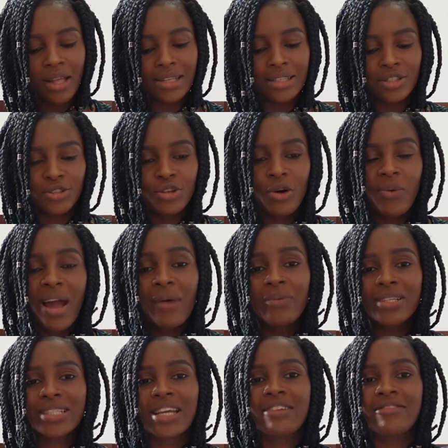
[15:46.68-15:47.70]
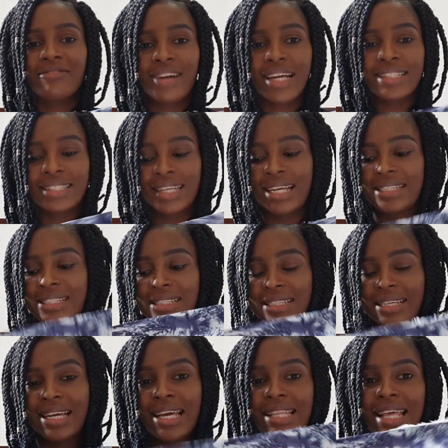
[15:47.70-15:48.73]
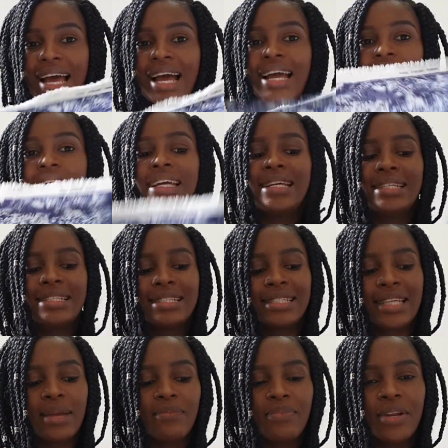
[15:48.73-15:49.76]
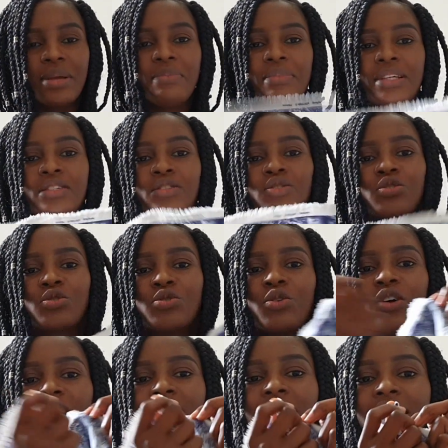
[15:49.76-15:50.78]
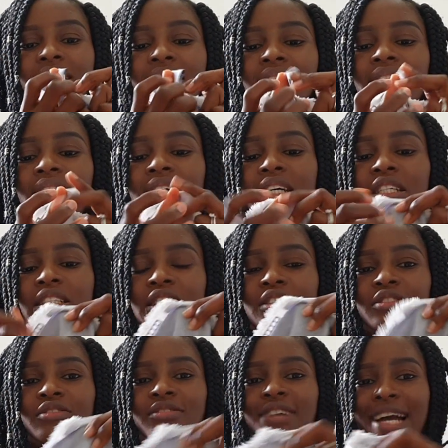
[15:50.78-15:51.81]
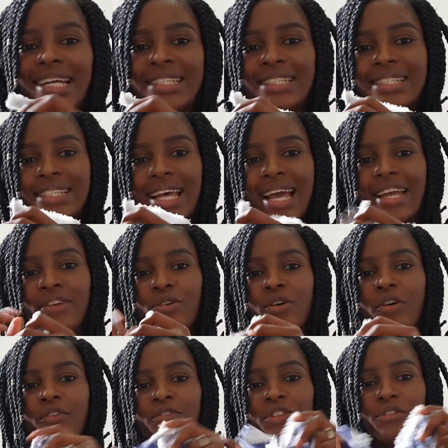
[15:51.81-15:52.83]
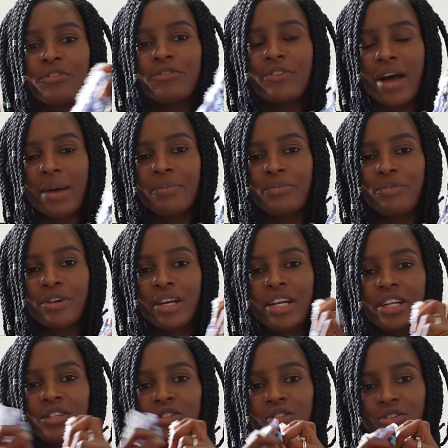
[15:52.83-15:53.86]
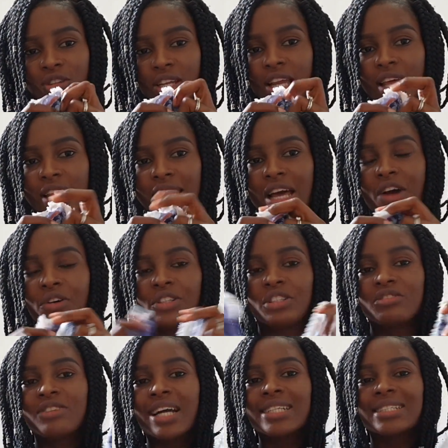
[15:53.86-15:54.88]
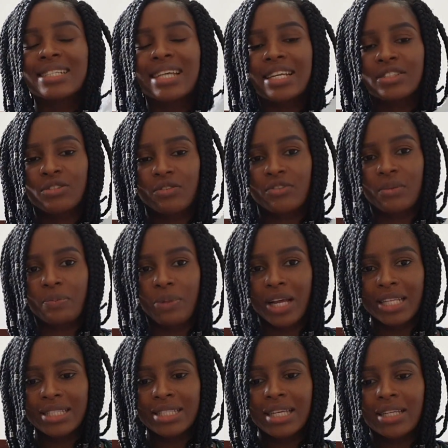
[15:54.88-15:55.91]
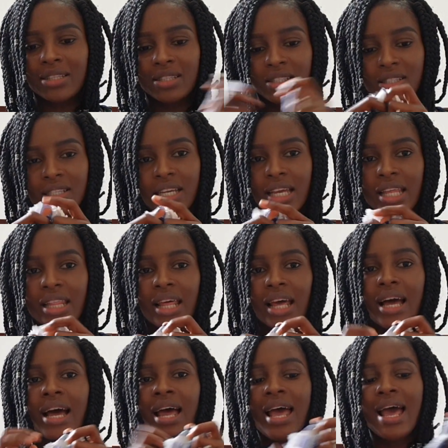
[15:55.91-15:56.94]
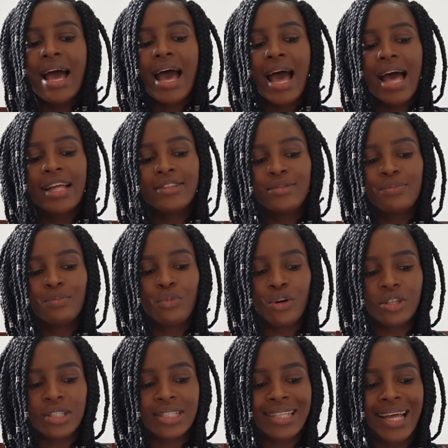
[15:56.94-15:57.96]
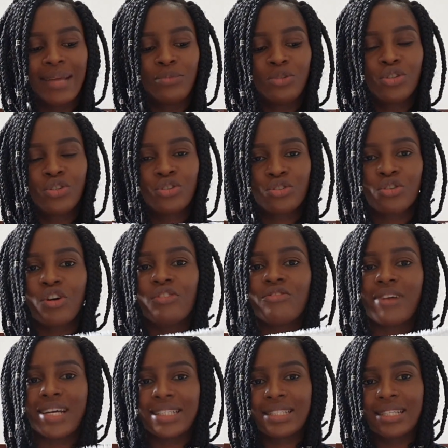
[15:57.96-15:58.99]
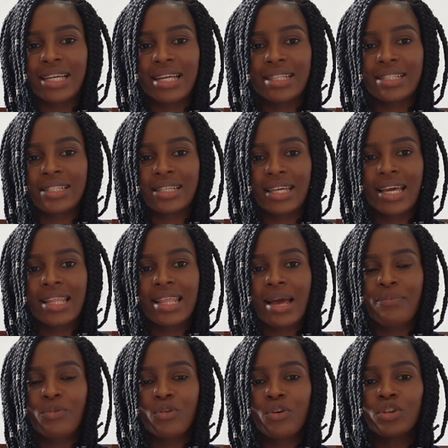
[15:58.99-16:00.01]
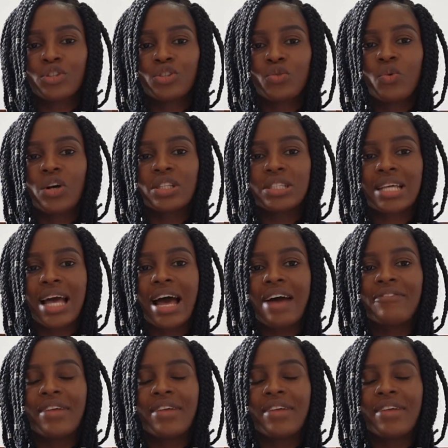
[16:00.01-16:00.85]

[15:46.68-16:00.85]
So when we say right sides together, it simply means sewing the right side of the fabric together, or the right sides of the patterns together. And most times you sew right sides together because you want to have